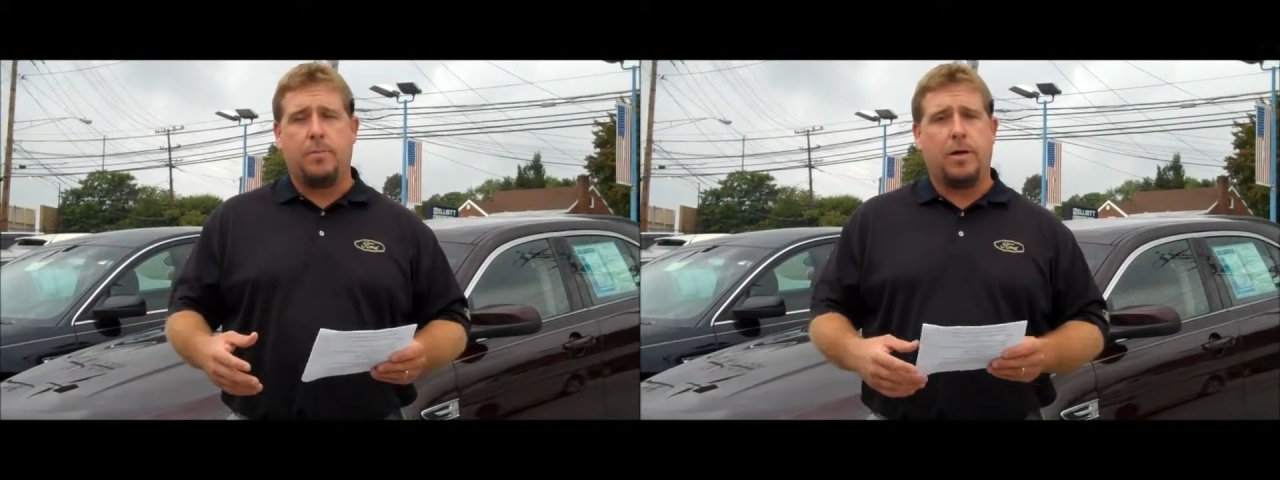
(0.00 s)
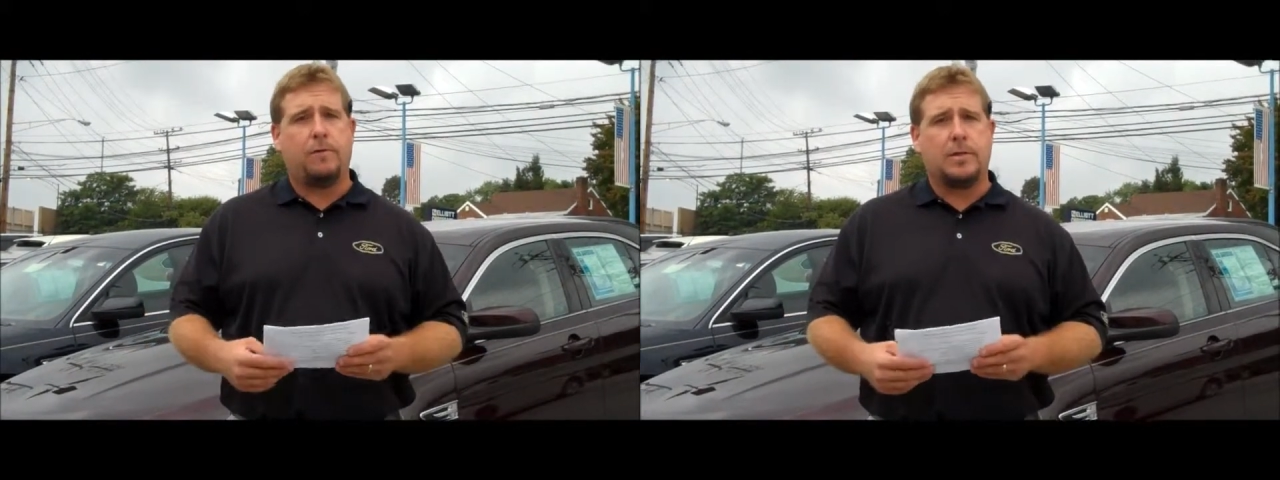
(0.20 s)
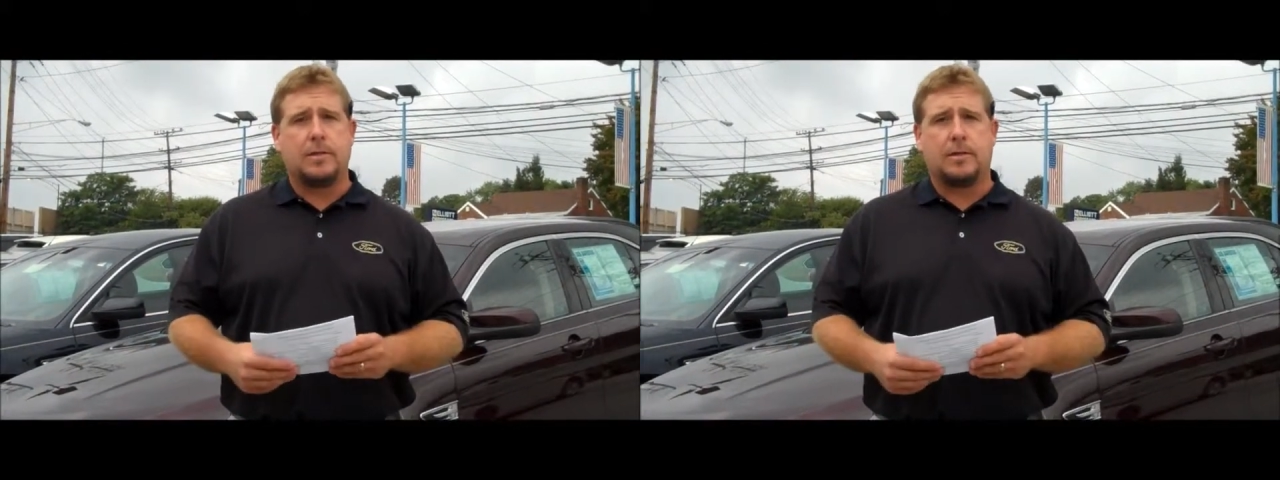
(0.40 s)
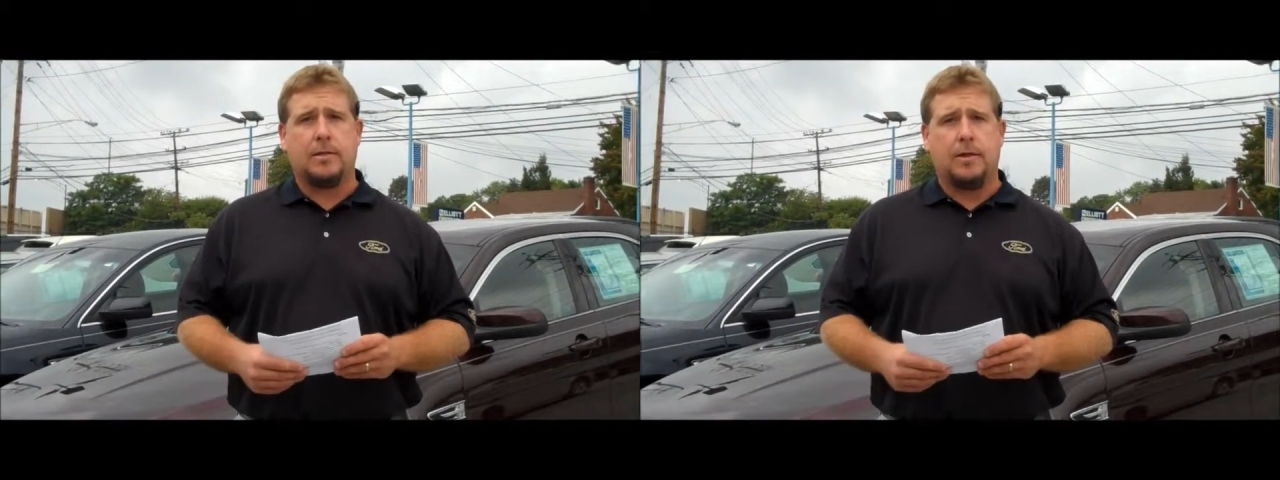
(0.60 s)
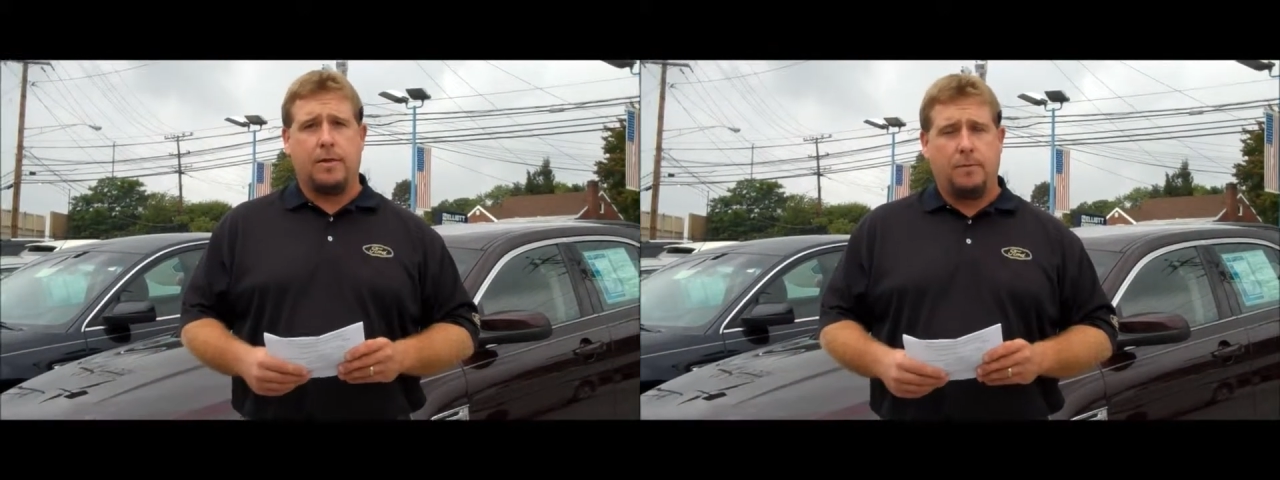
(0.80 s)
but if
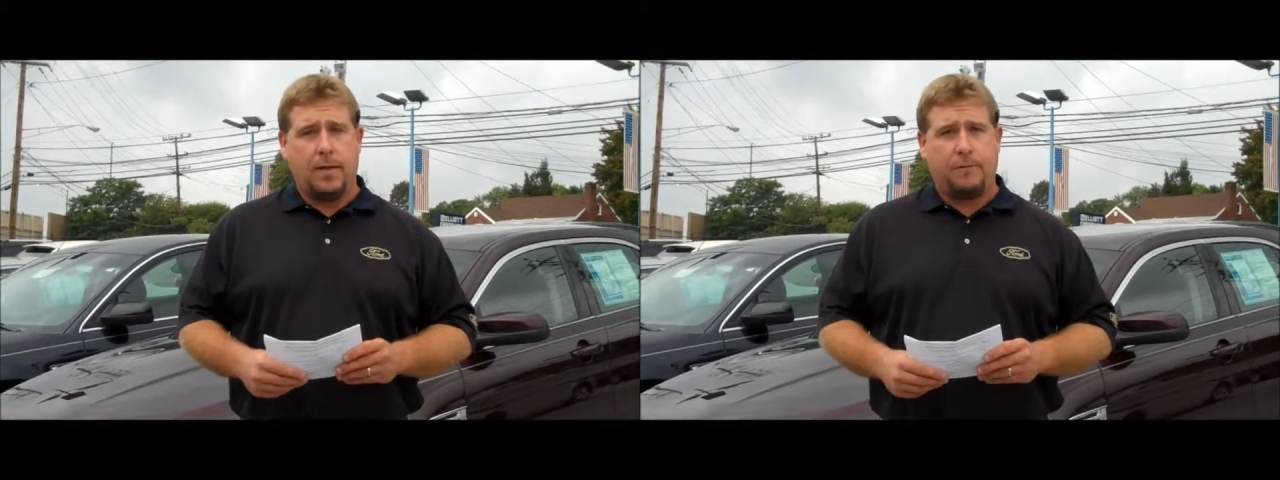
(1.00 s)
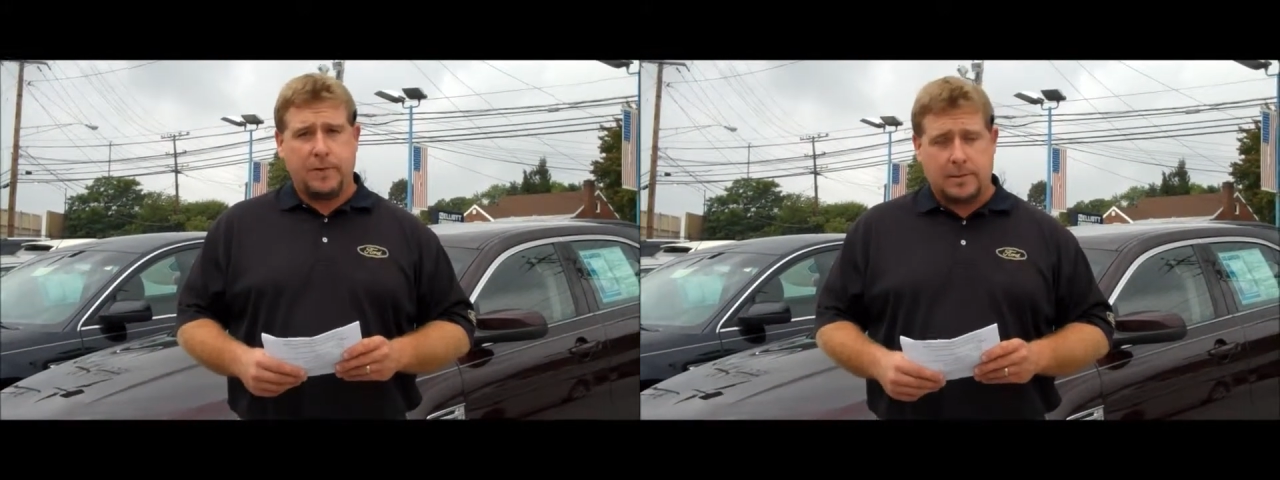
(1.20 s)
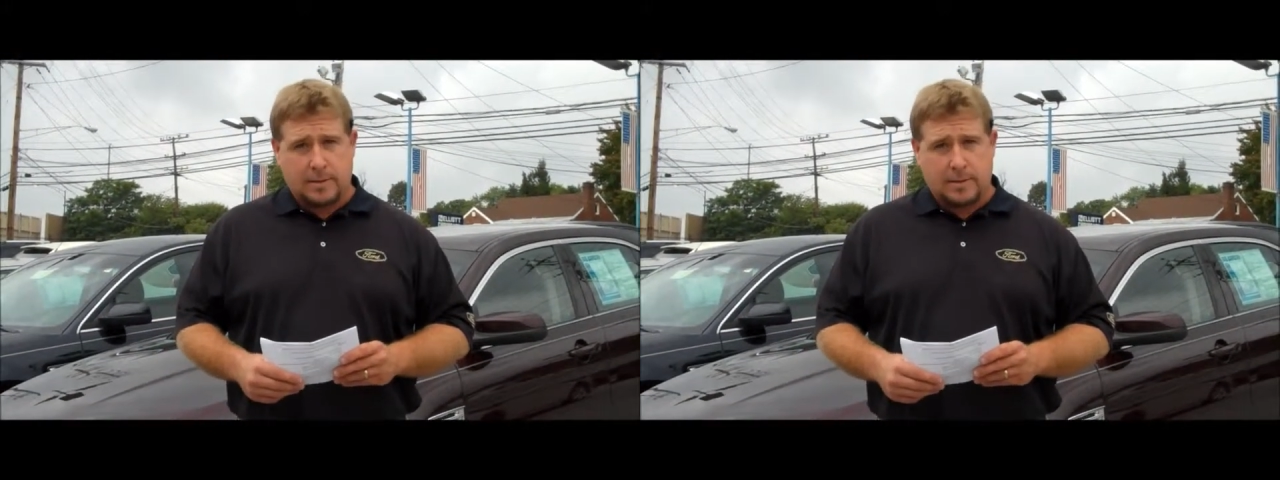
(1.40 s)
it's